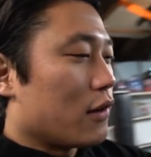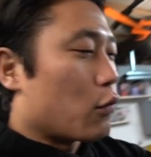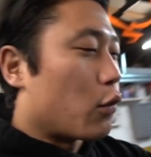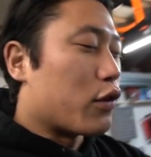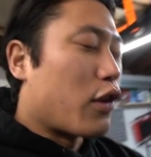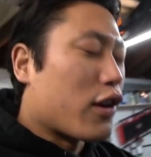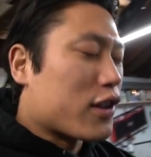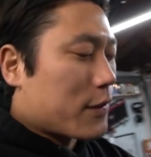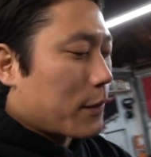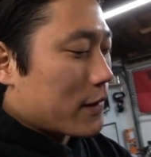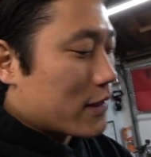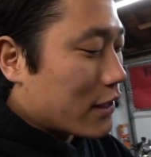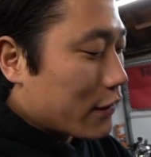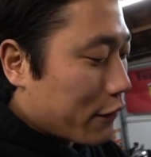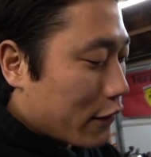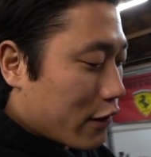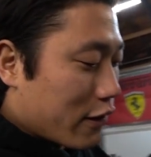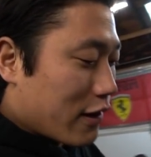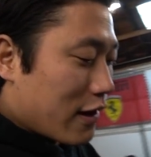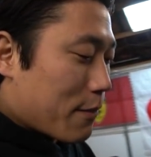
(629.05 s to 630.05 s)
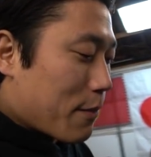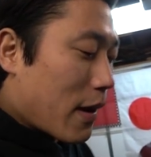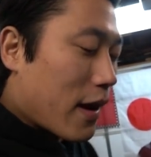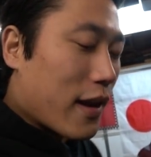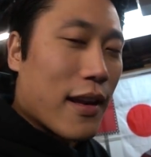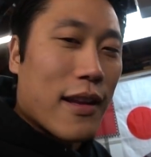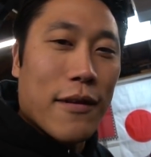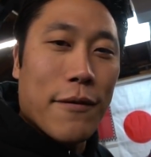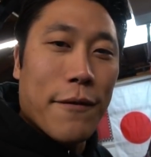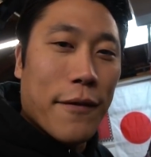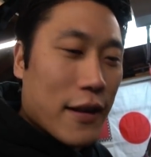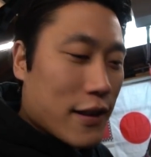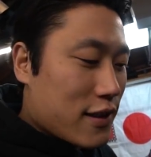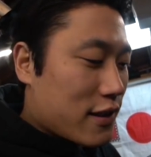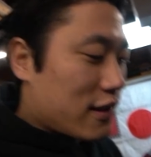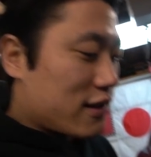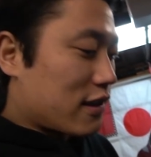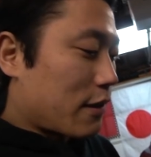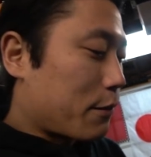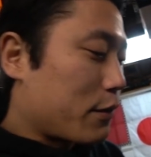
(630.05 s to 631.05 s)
Well, not specifically, but it fits this